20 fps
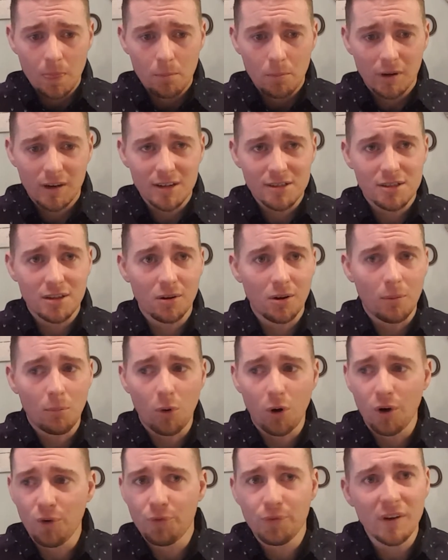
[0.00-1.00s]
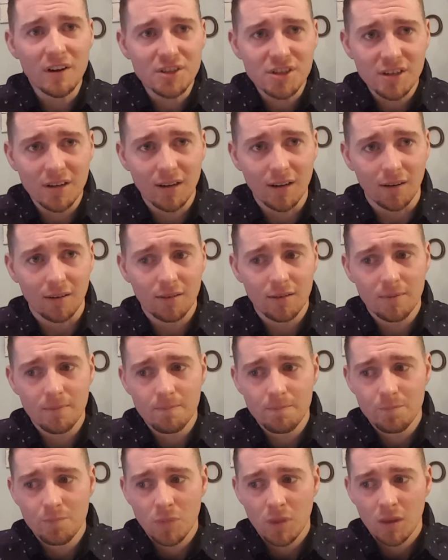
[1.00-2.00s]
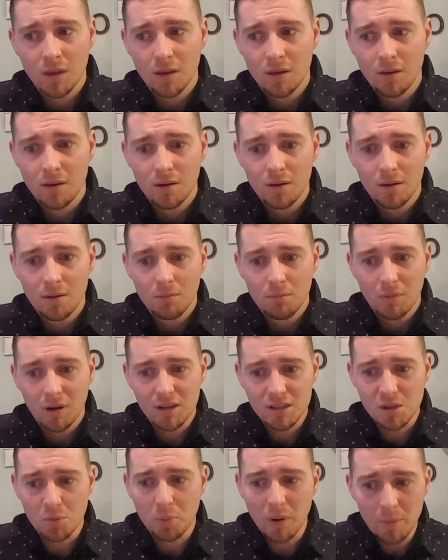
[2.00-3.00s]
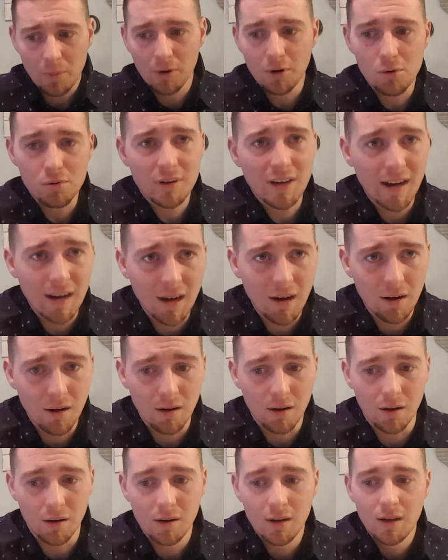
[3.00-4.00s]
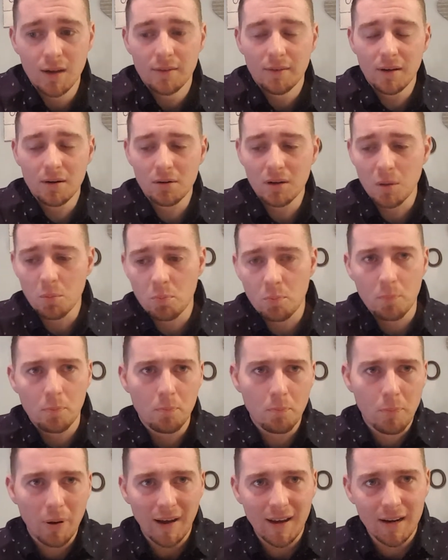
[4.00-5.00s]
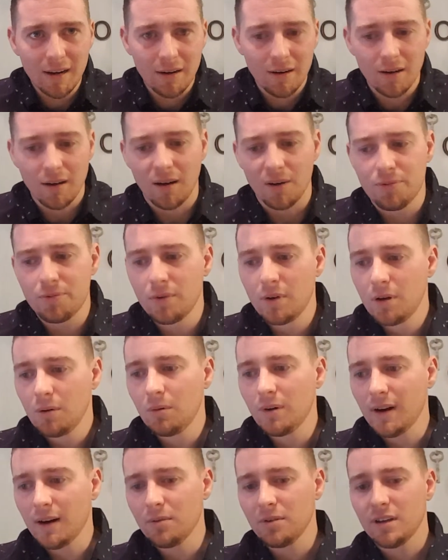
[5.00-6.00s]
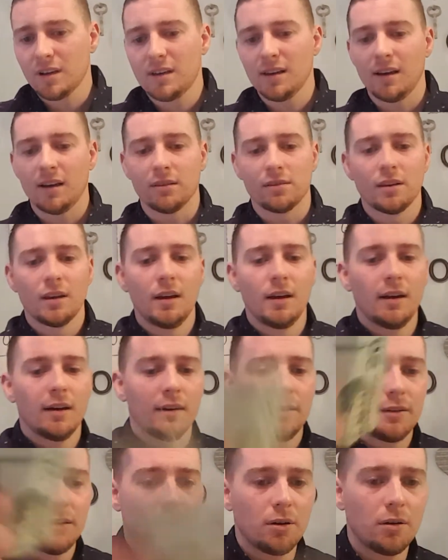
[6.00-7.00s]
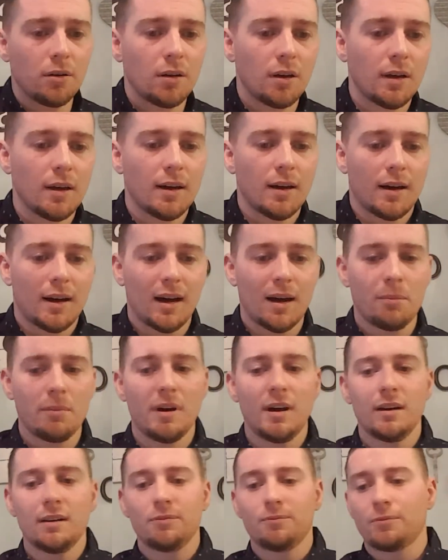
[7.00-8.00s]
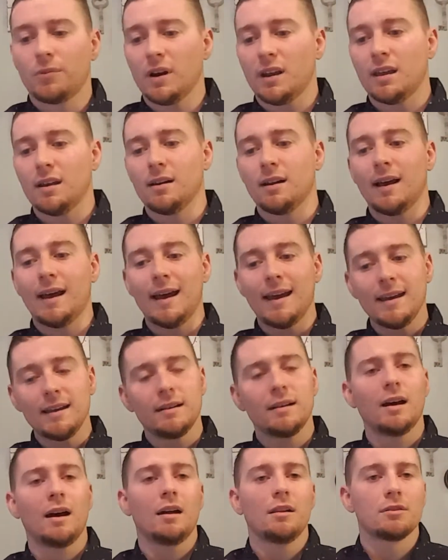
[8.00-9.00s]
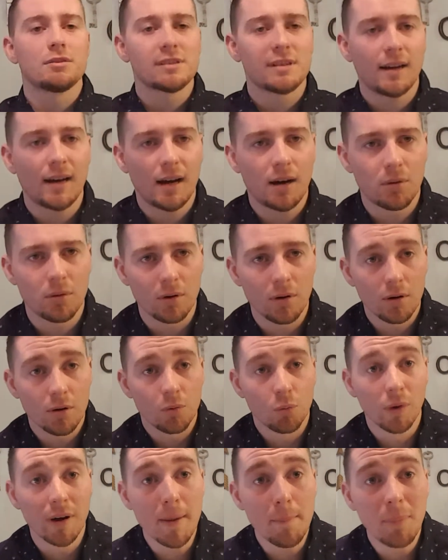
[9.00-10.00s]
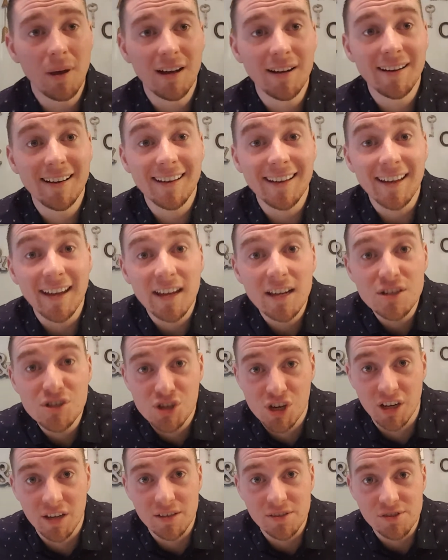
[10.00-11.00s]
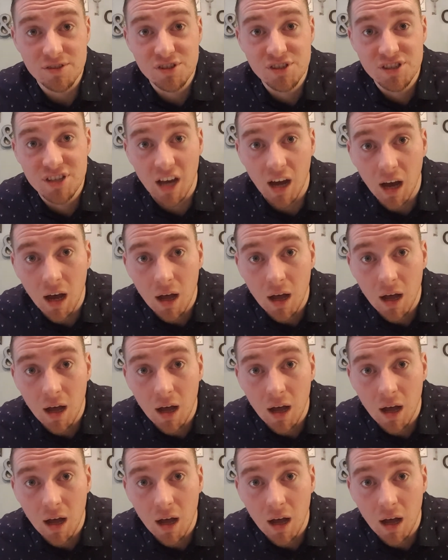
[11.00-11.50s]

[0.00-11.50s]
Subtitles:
because they're more efficient. Because the people don't care. They don't get paid enough. Whatever the case. Dude, I made freaking $8 an hour rebuilding engines